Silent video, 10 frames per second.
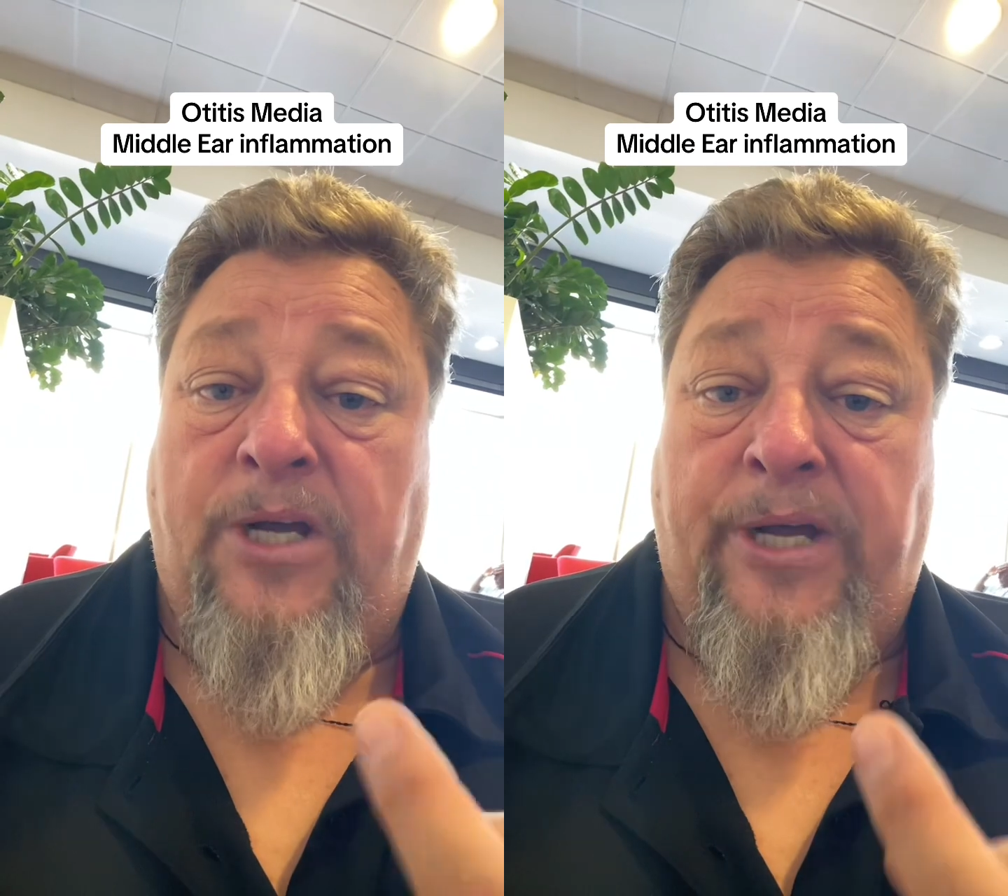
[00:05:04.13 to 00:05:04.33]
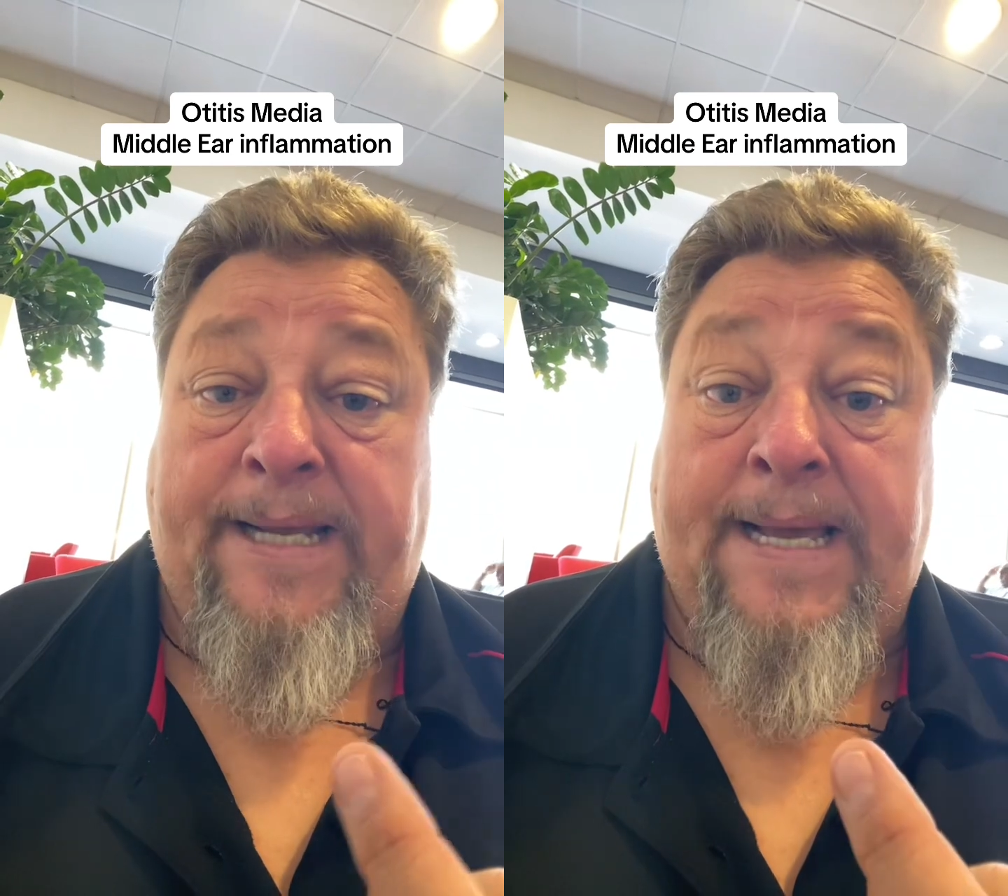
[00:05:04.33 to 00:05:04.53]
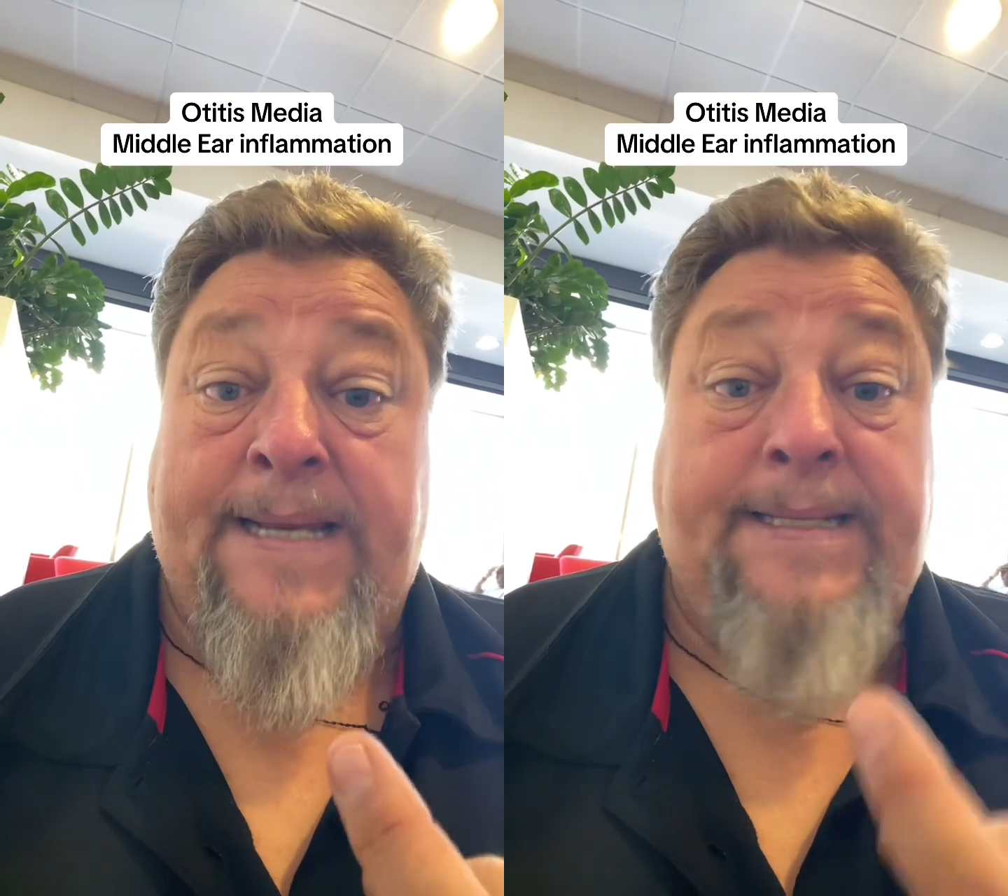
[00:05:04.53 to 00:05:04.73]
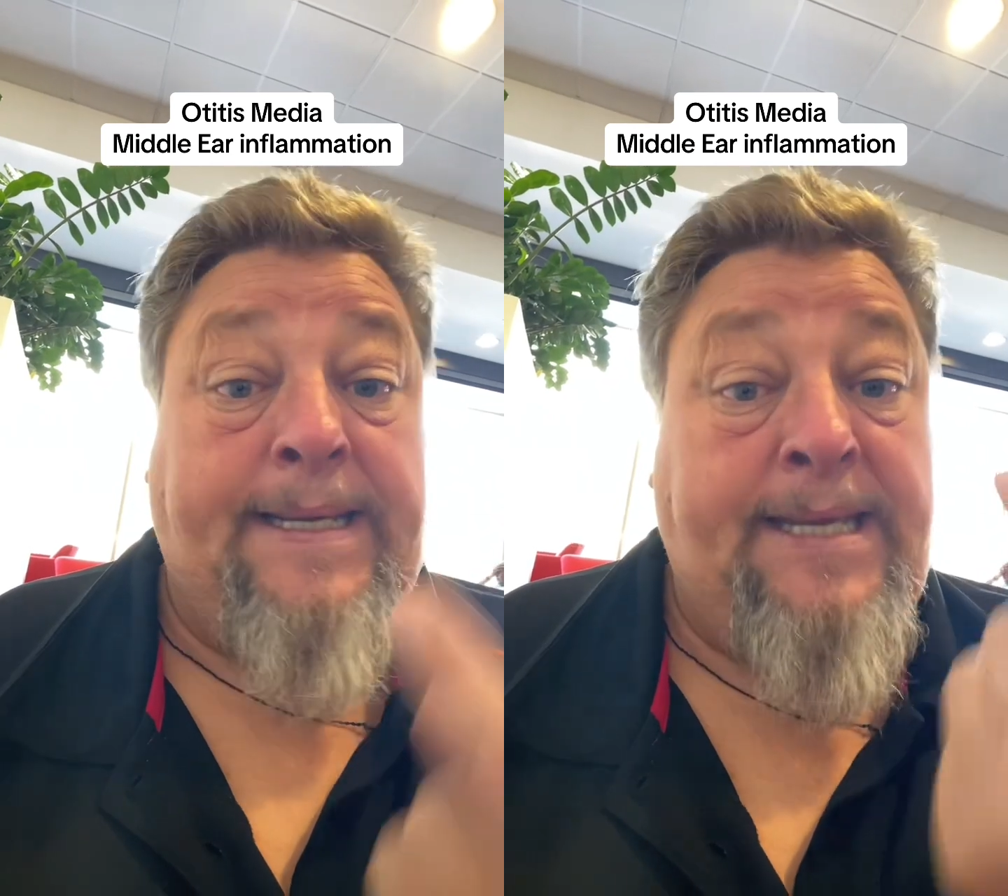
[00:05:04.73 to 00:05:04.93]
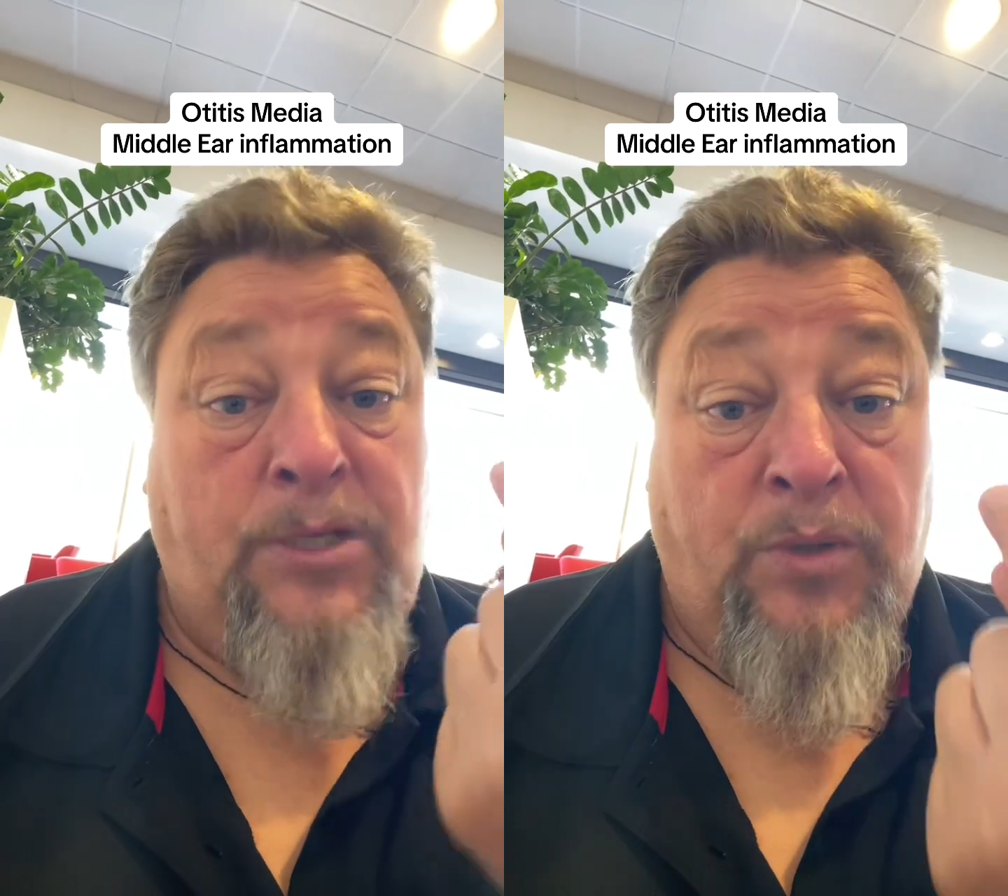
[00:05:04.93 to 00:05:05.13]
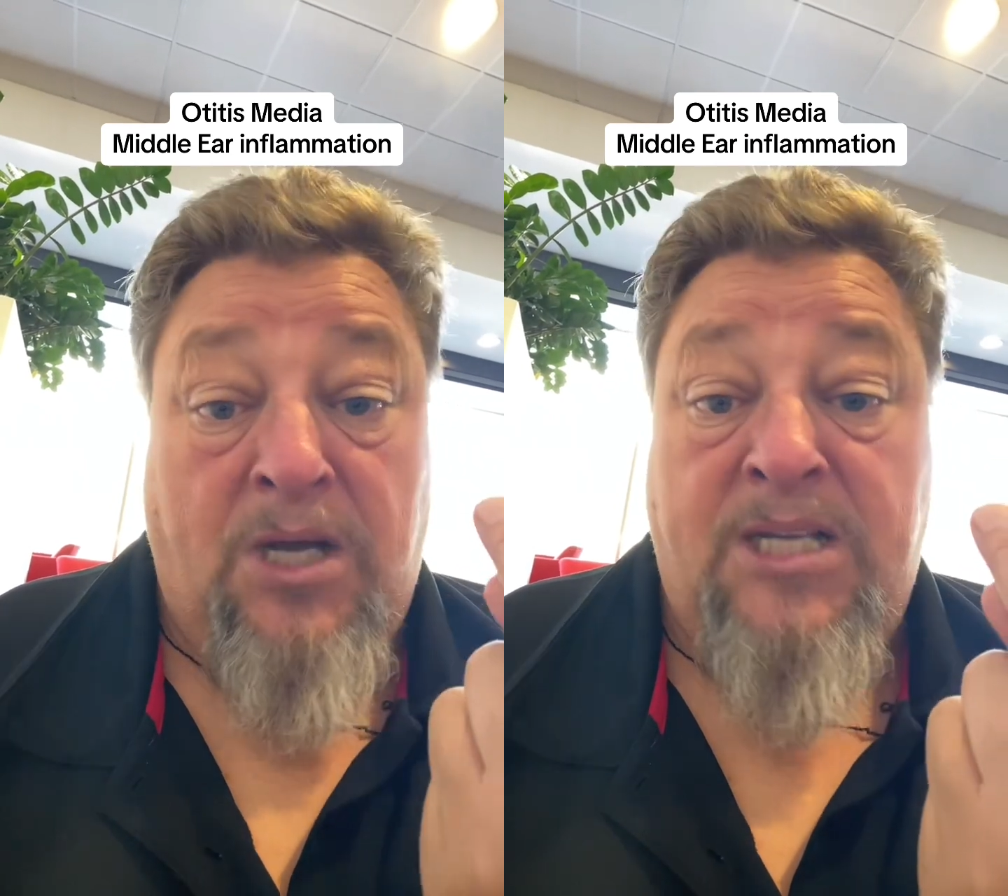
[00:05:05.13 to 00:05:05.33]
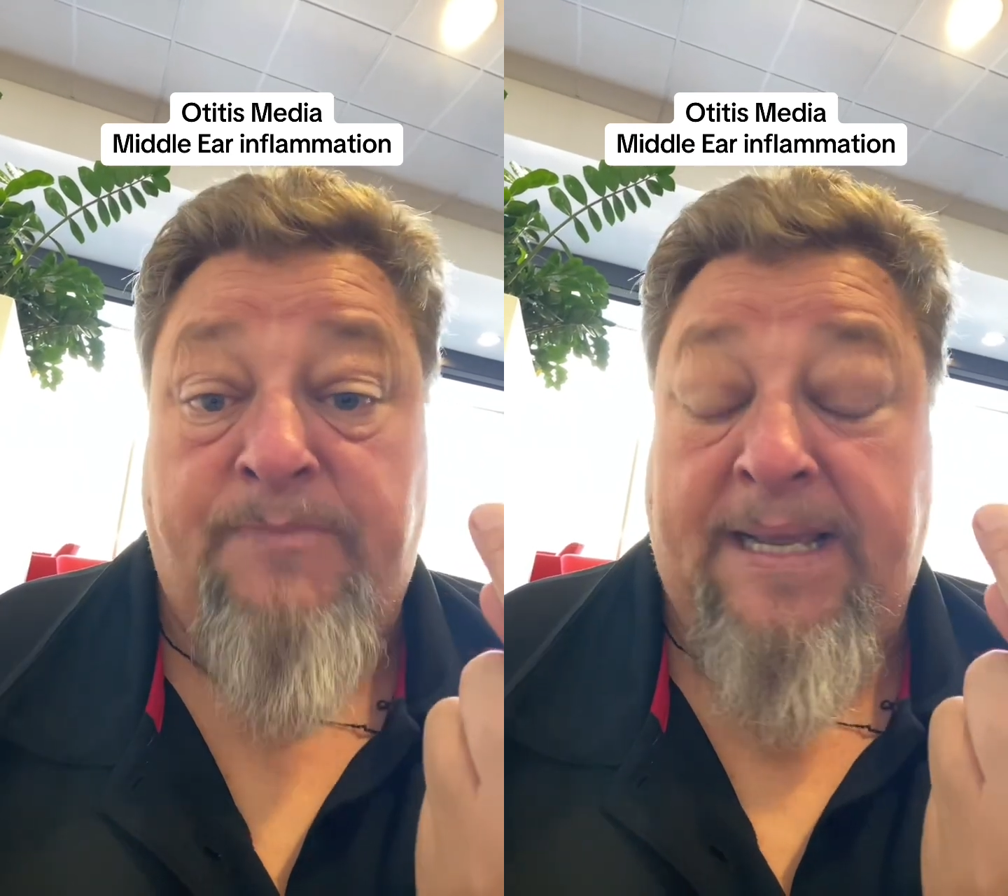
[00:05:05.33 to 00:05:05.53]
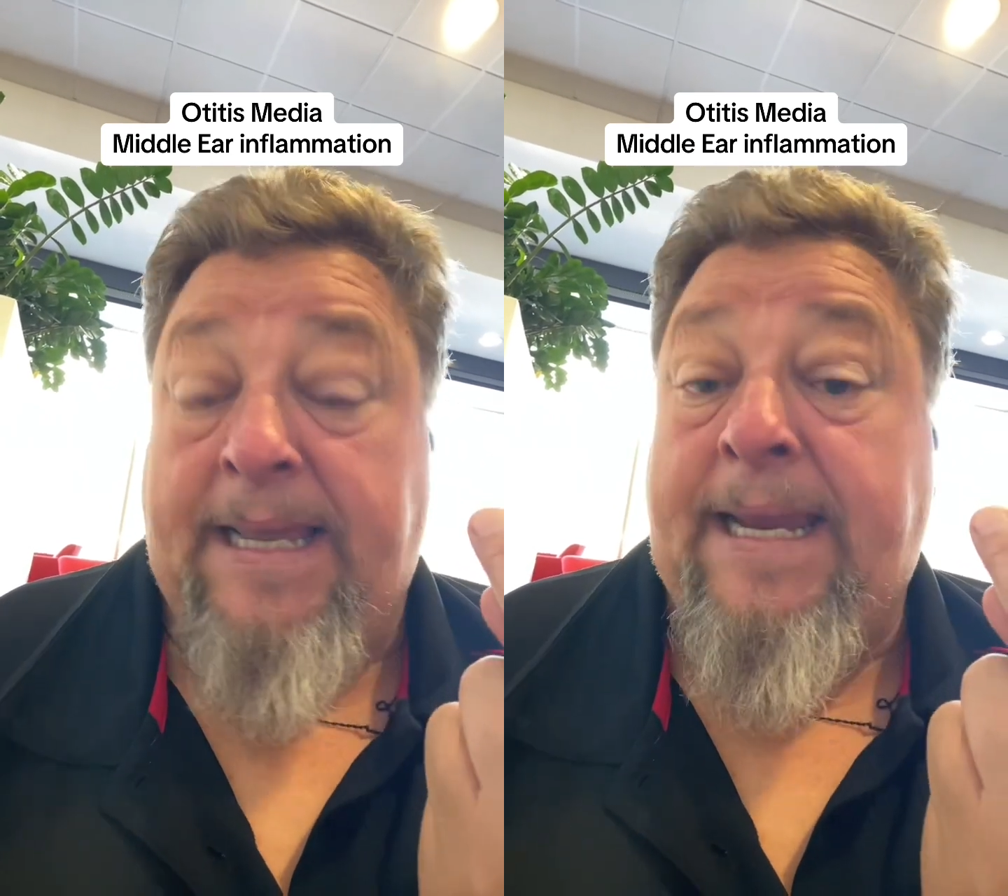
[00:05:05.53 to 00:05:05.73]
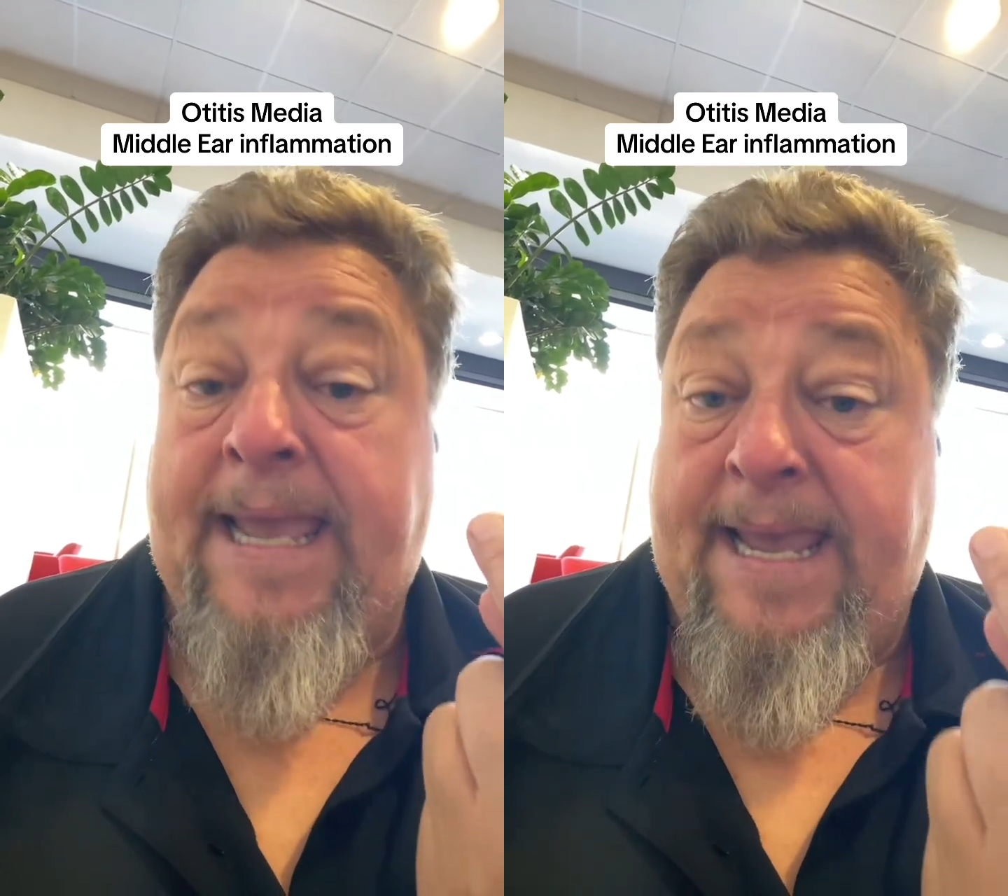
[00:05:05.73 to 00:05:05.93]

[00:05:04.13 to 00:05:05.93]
I can't equalise by getting